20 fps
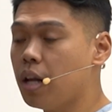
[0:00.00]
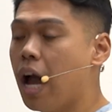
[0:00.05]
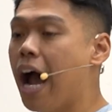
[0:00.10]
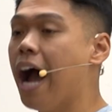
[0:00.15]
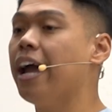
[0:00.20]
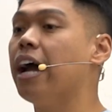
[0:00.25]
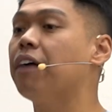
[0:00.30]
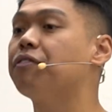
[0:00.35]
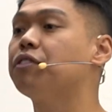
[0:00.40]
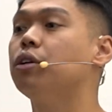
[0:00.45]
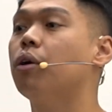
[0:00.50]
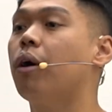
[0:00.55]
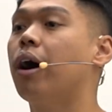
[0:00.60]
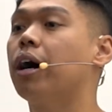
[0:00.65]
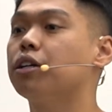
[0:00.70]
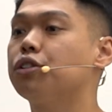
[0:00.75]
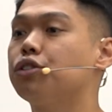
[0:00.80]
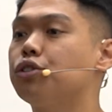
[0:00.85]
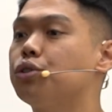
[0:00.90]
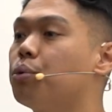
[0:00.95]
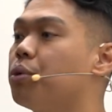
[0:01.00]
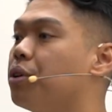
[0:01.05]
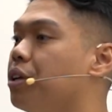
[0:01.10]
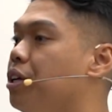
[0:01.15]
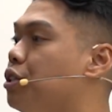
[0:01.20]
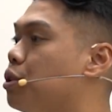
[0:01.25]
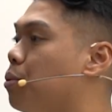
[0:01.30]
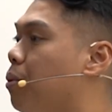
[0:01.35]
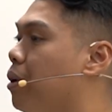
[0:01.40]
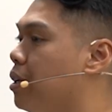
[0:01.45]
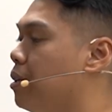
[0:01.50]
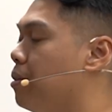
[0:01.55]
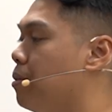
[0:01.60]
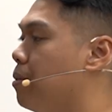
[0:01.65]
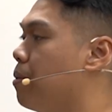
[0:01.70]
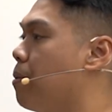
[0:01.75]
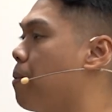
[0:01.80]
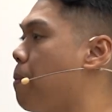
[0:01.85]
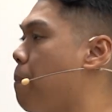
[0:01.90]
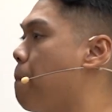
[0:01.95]
I have to know how to steward each one.
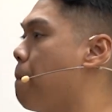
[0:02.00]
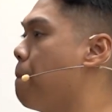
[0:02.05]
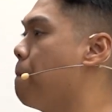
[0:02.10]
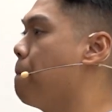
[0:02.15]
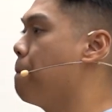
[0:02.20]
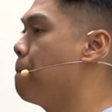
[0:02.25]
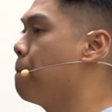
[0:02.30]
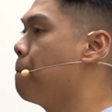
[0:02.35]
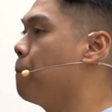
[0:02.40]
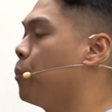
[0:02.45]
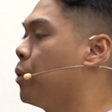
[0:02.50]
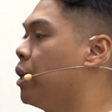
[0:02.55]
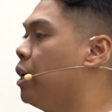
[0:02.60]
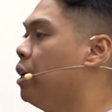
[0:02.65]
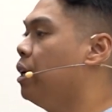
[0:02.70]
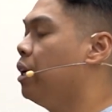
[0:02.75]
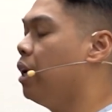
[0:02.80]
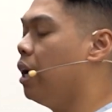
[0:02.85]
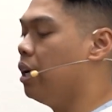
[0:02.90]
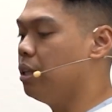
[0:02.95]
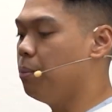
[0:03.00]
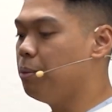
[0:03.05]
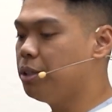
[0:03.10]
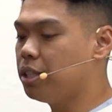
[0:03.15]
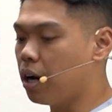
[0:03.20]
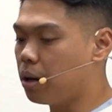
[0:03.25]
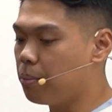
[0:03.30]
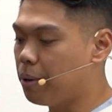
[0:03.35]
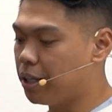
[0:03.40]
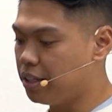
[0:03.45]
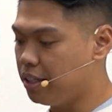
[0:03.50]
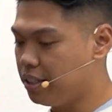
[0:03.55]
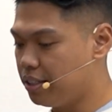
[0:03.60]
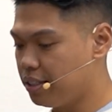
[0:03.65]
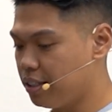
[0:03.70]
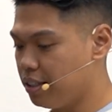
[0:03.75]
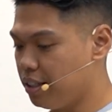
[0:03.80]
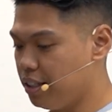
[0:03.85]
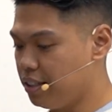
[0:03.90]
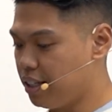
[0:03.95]
Let me talk about
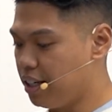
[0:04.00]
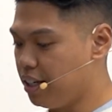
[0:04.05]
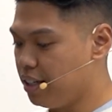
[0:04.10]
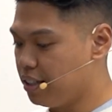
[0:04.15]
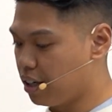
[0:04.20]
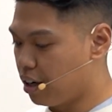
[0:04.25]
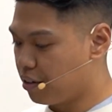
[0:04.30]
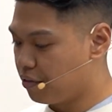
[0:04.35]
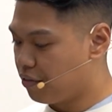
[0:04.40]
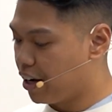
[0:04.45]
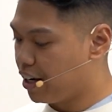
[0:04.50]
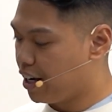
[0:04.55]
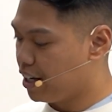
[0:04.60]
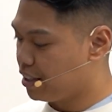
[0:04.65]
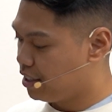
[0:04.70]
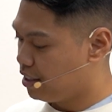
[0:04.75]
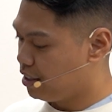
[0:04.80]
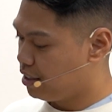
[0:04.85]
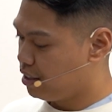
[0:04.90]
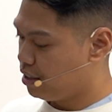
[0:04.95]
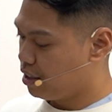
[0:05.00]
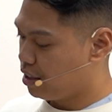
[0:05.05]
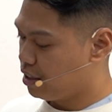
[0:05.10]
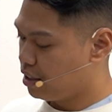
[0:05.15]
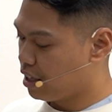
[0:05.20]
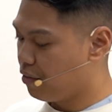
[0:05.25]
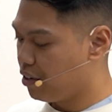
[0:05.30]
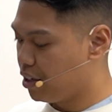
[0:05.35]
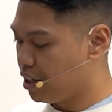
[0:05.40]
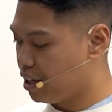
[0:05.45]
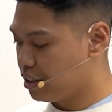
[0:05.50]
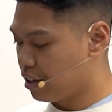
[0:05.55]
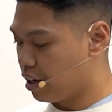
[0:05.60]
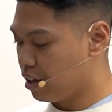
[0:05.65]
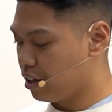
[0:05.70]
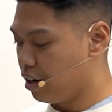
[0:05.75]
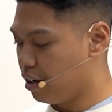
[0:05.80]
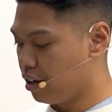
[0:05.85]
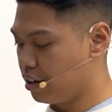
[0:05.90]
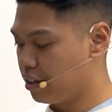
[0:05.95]
these keys on finances. Seven keys
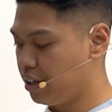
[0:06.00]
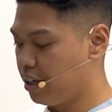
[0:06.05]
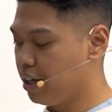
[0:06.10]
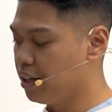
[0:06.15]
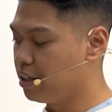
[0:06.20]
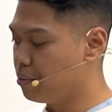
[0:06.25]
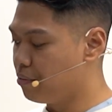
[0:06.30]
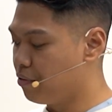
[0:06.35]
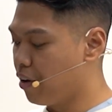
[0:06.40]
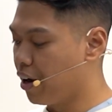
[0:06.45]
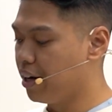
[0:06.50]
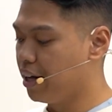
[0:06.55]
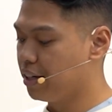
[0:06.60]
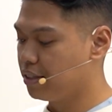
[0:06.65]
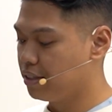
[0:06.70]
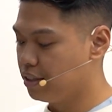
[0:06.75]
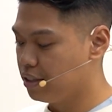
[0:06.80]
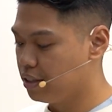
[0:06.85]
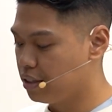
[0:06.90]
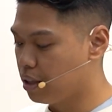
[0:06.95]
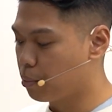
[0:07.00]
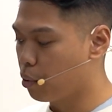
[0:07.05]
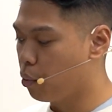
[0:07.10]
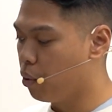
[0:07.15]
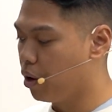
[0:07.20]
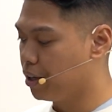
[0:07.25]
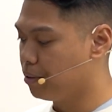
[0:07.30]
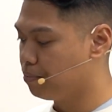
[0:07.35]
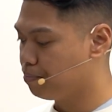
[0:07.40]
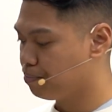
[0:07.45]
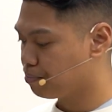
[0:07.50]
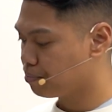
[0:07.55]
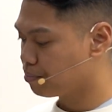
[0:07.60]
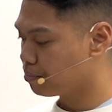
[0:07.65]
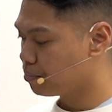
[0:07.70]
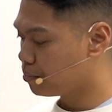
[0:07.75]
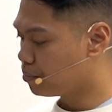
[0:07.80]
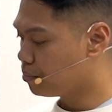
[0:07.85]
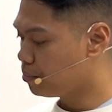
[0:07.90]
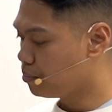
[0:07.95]
on kingdom finances. Number one,
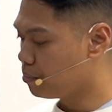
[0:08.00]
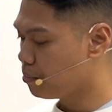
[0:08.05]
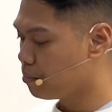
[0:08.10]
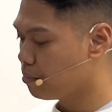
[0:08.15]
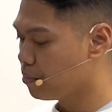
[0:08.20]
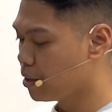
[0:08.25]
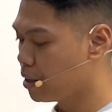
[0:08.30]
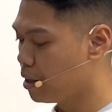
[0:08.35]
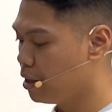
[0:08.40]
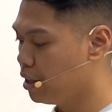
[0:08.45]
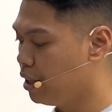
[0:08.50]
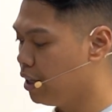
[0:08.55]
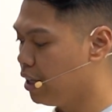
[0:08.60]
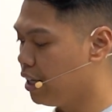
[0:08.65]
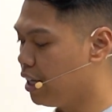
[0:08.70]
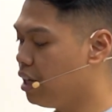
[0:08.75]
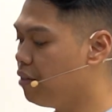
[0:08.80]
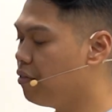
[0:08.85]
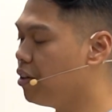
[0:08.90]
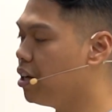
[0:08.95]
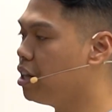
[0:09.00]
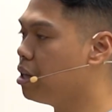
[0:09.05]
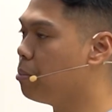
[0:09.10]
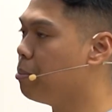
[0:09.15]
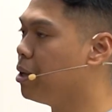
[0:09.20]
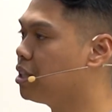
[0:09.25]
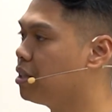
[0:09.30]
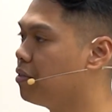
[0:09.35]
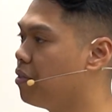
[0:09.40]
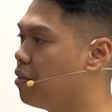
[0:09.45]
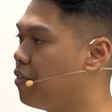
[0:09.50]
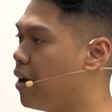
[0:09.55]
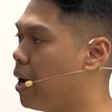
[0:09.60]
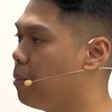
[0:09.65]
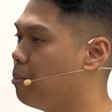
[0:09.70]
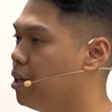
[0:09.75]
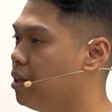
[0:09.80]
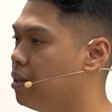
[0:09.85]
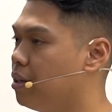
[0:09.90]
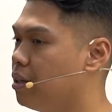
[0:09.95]
even in the midst of a
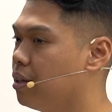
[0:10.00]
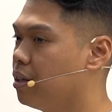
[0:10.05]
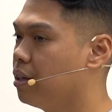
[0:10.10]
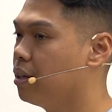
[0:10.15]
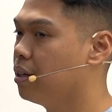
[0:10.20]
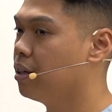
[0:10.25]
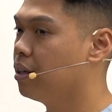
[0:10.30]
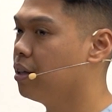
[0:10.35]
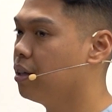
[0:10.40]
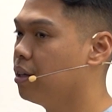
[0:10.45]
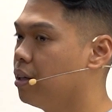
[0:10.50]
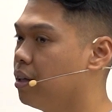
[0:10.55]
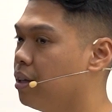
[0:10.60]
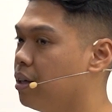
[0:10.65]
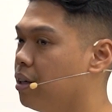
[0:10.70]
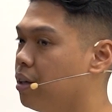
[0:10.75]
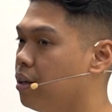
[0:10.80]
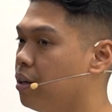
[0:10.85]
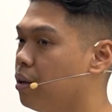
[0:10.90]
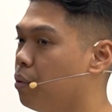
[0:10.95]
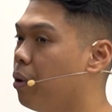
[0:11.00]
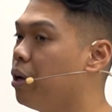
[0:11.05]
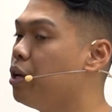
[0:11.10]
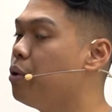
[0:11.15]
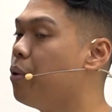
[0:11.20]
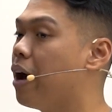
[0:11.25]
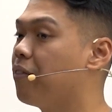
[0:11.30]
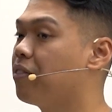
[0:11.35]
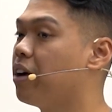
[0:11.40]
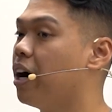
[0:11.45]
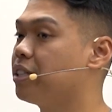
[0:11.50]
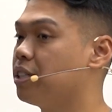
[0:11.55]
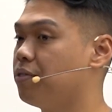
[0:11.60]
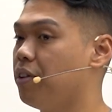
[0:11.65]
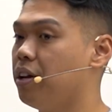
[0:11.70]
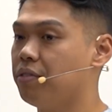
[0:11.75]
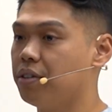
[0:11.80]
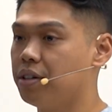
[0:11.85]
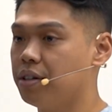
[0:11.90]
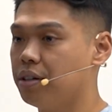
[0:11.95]
famine, when you have God's
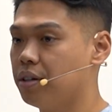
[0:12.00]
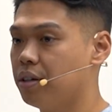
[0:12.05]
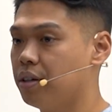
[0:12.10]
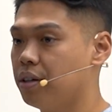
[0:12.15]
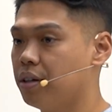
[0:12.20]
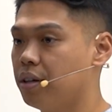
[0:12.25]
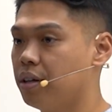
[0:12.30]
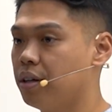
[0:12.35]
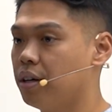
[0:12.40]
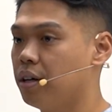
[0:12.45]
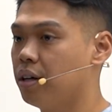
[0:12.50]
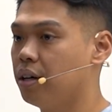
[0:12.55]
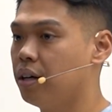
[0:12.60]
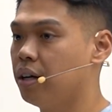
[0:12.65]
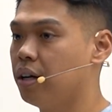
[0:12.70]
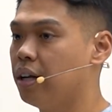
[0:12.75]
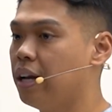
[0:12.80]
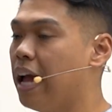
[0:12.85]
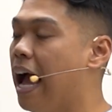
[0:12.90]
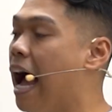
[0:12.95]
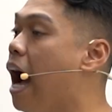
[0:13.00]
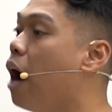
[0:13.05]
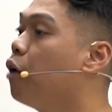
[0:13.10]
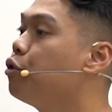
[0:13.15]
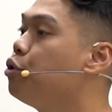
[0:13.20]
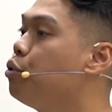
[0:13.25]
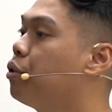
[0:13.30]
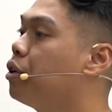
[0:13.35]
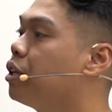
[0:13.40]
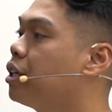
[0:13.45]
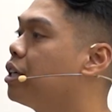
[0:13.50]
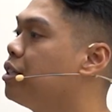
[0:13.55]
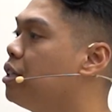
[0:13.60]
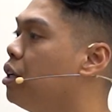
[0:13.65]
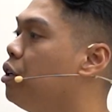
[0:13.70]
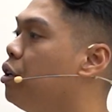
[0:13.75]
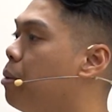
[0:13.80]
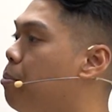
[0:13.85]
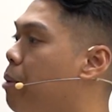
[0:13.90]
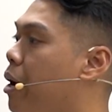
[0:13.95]
favor, how you can
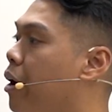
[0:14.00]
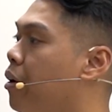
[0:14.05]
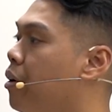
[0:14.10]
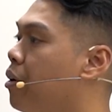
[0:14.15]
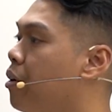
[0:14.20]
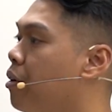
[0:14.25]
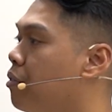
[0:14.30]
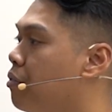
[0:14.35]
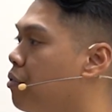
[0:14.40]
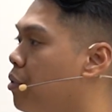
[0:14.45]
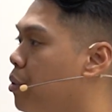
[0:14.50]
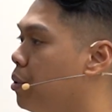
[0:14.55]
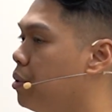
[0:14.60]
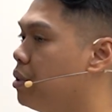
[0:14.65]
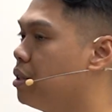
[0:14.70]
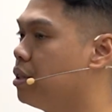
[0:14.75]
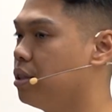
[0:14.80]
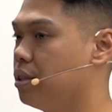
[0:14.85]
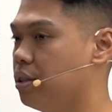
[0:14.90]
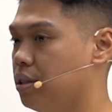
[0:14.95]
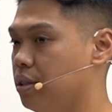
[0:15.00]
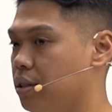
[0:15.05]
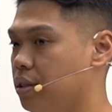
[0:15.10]
continue to bear fruit.